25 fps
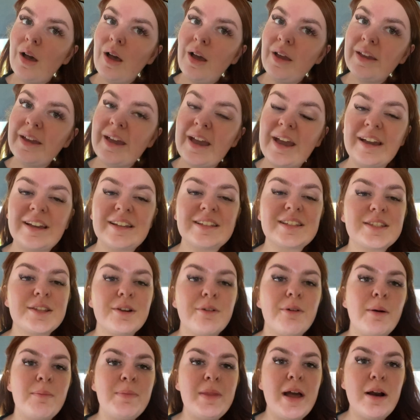Okay, so
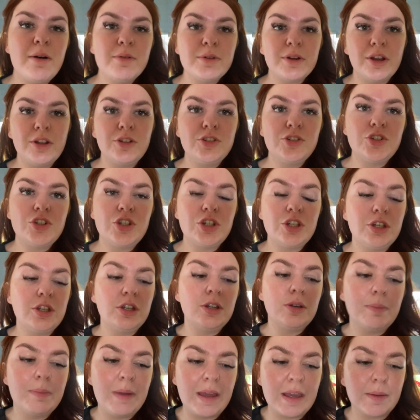I'm now going to
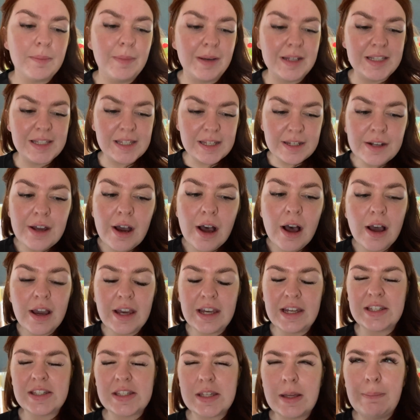make my dinner.
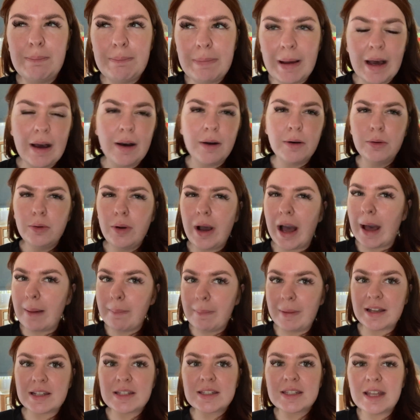It's about
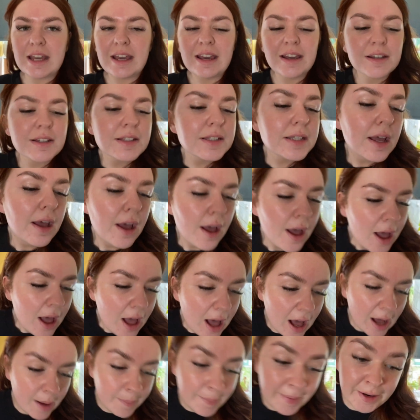6:30,
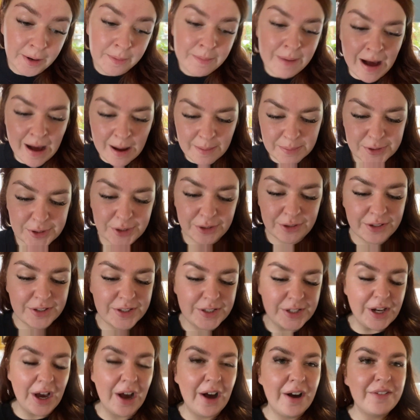and I'm absolutely
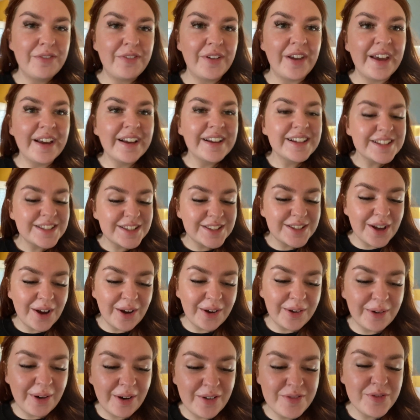starving,
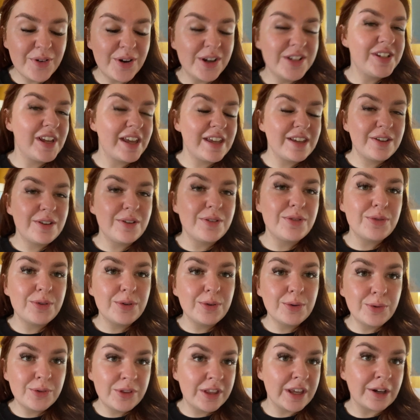so I thought I'd take you through
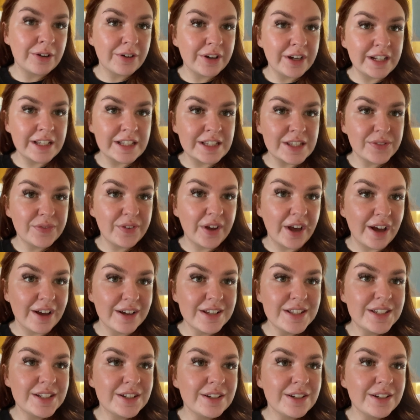all the ingredients first.